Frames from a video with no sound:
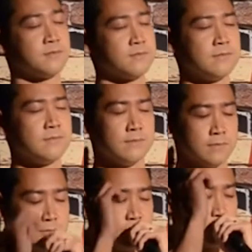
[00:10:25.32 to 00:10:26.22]

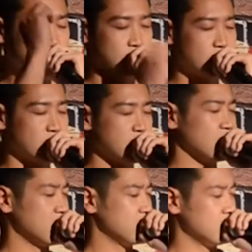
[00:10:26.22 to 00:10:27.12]
No one is speaking in this clip.